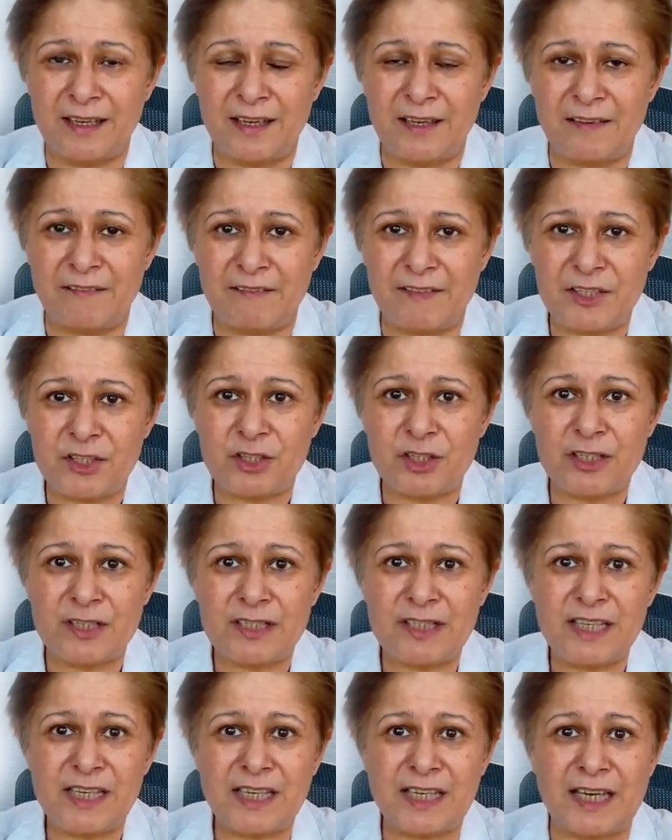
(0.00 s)
which
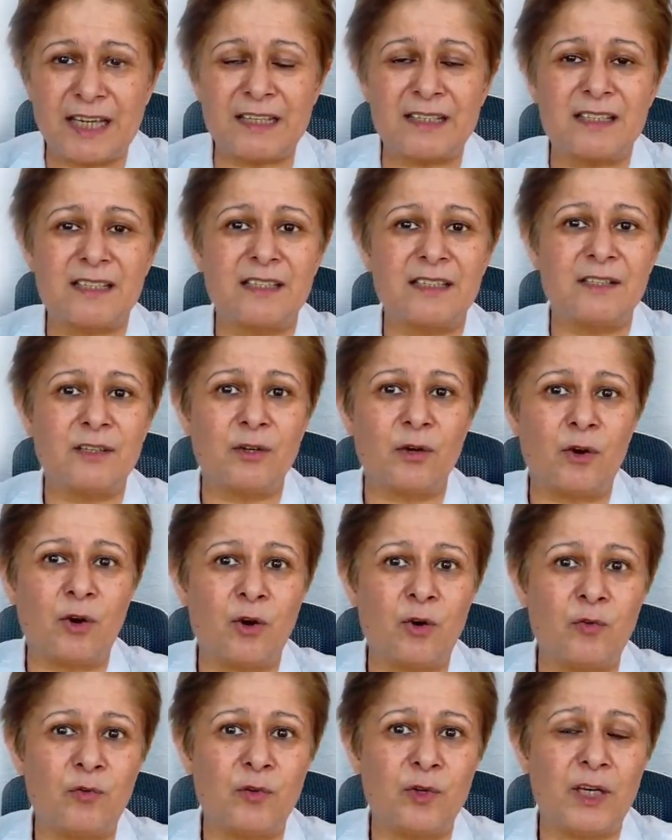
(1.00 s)
is the cancer
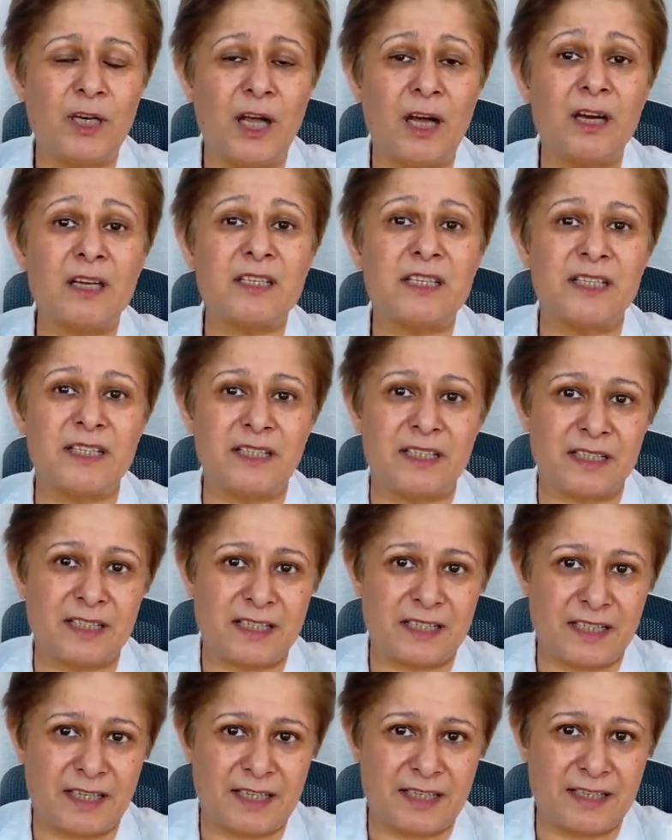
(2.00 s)
of large
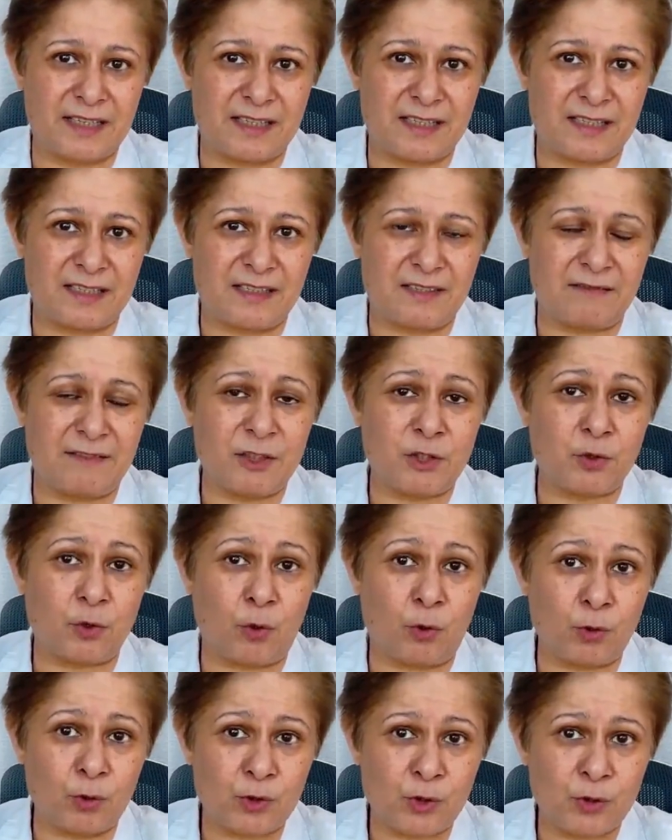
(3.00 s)
intestines, which
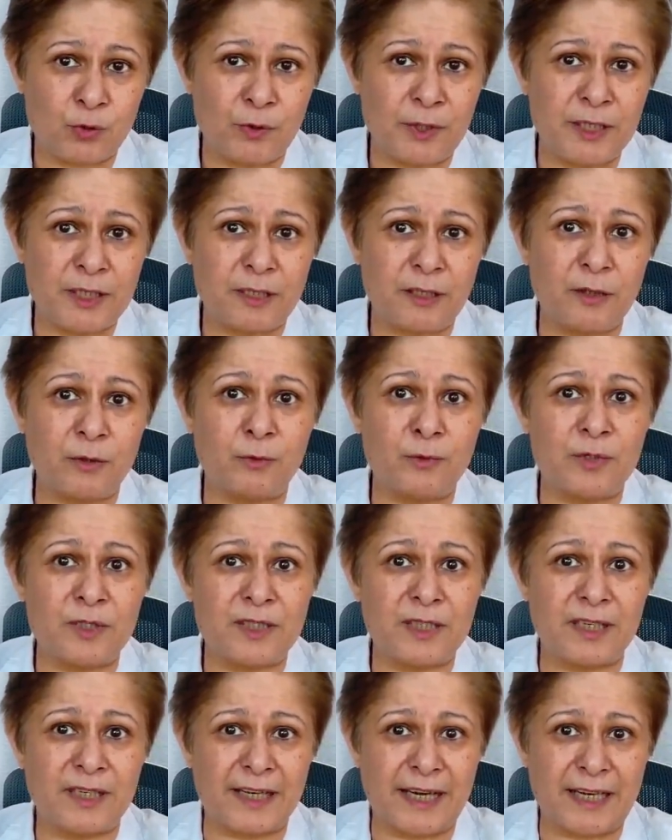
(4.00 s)
also
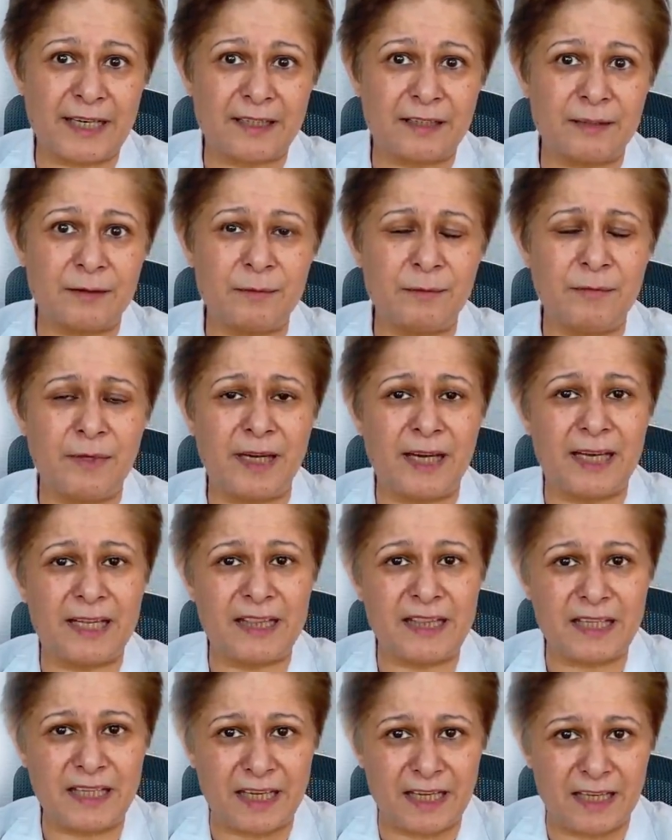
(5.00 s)
includes the rectum
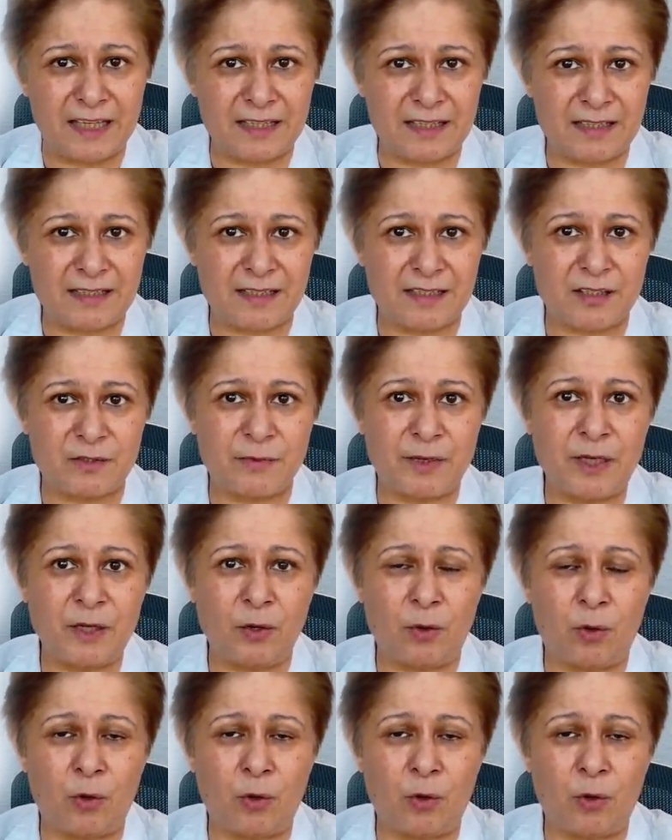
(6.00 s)
and the anus as well.